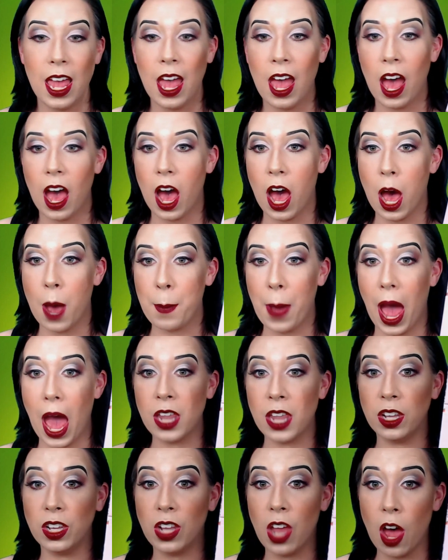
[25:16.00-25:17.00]

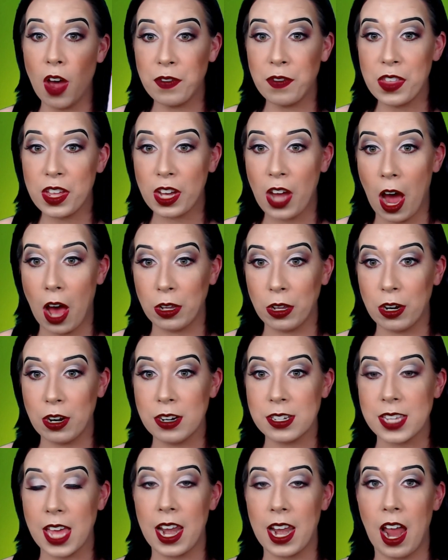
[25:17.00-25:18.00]
I love the
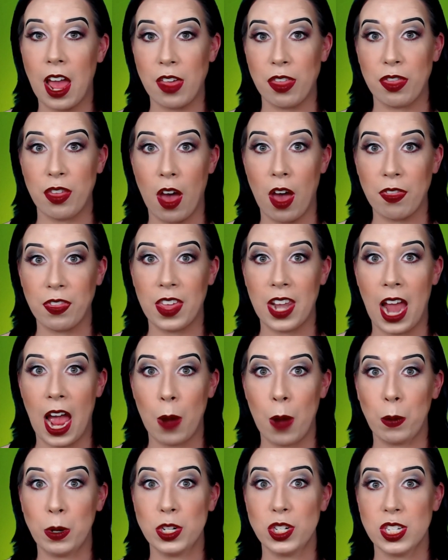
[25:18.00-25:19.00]
colors, and I thought that
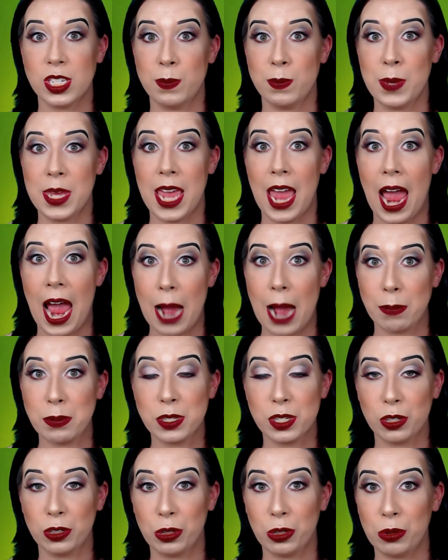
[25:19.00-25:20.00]
I would just be
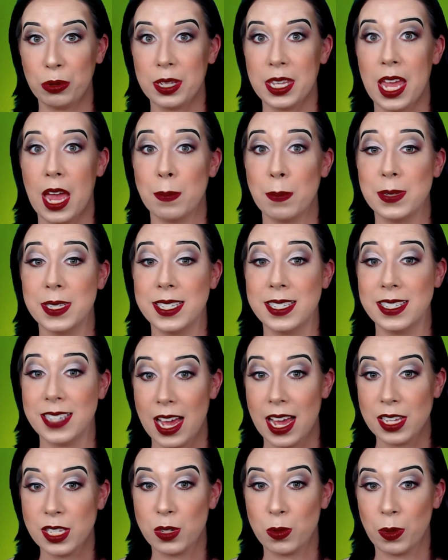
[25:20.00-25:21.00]
absolutely
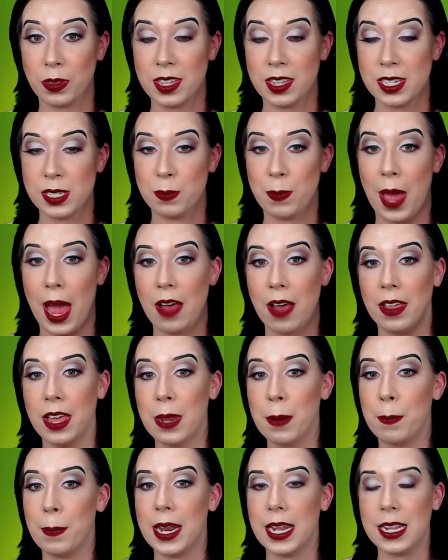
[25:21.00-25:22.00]
obsessed with this
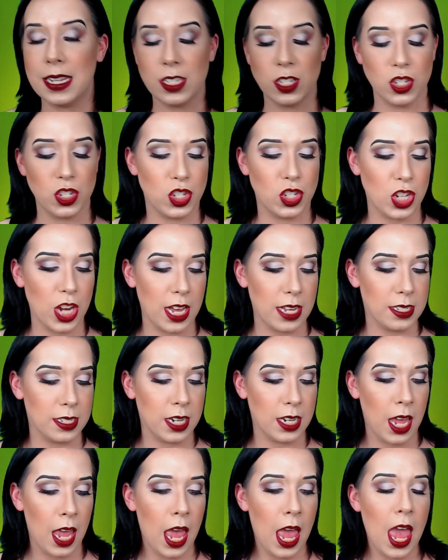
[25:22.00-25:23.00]
palette, but
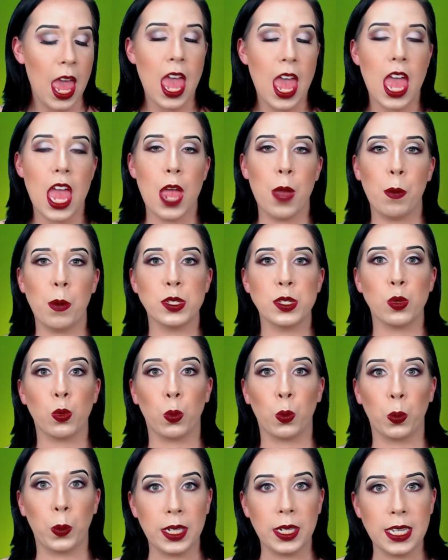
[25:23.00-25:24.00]
it was
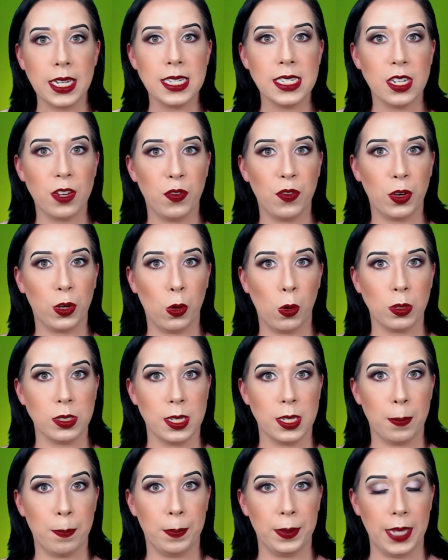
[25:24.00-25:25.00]
really difficult
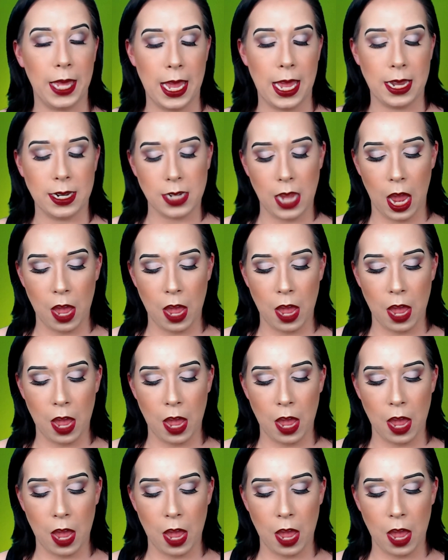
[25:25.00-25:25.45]
to blend.